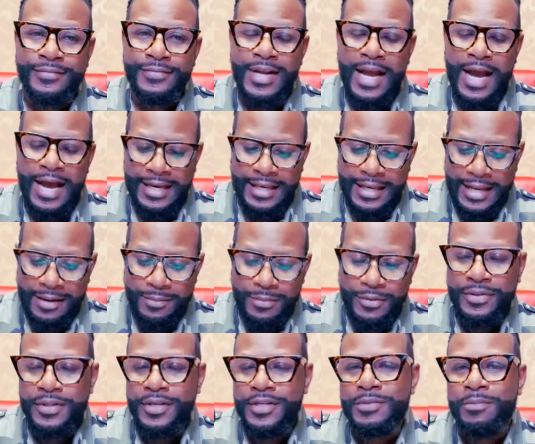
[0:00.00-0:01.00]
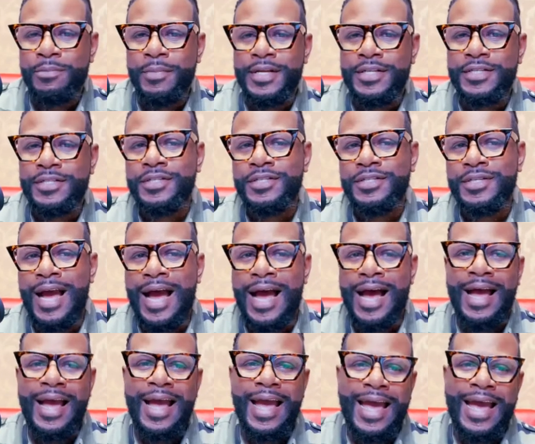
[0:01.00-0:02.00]
I labeled this message,
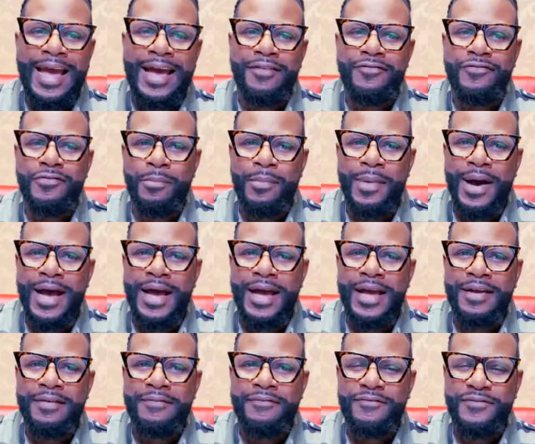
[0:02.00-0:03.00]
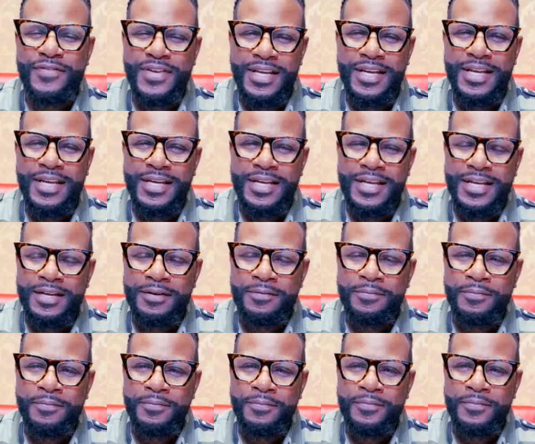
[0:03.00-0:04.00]
I have my fig.
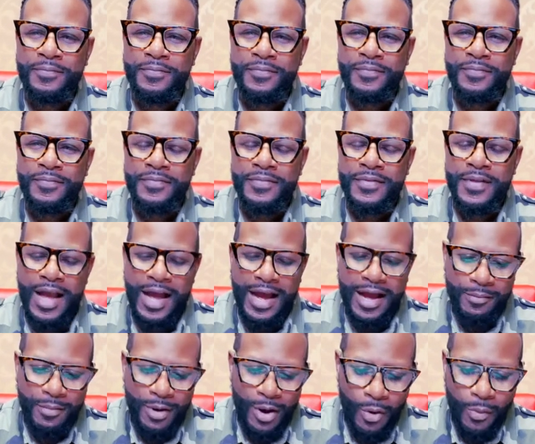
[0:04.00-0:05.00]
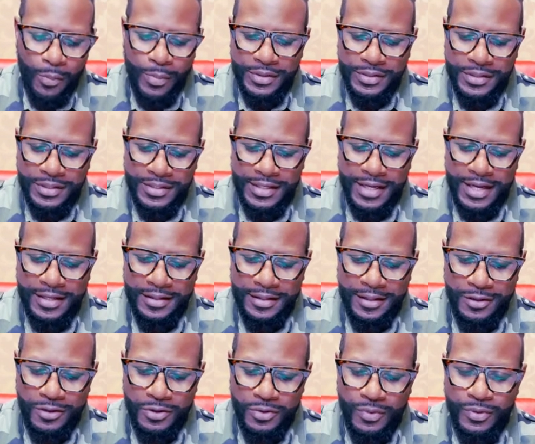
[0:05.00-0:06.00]
I'm hoping today
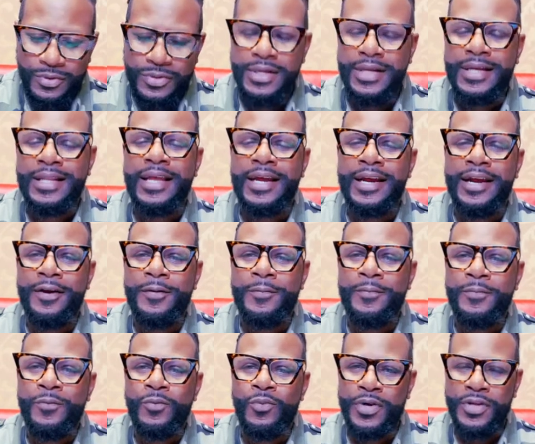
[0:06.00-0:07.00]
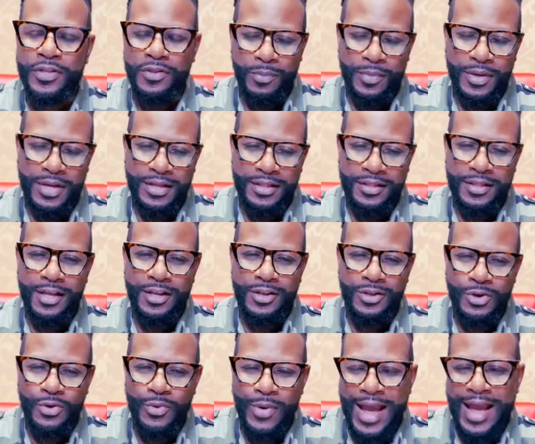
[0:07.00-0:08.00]
that you will declare with me that
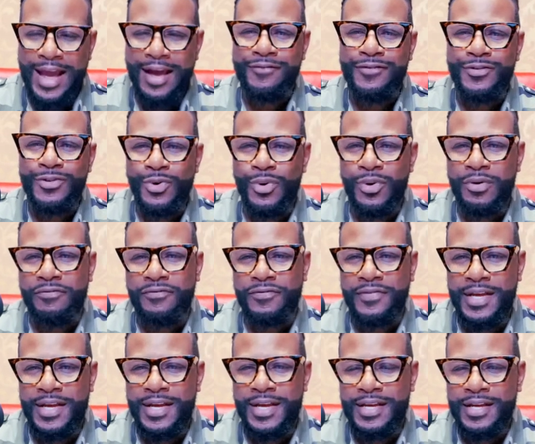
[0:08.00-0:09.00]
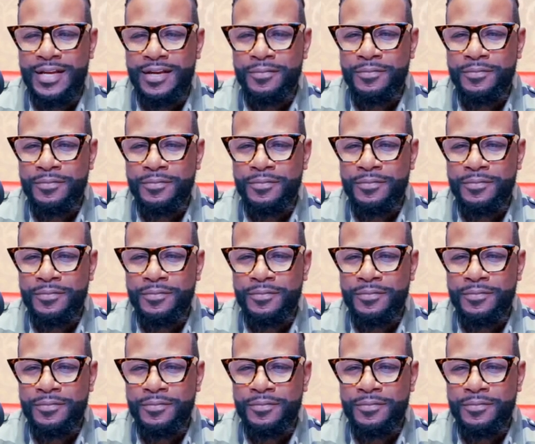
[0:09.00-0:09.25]
you have your fig.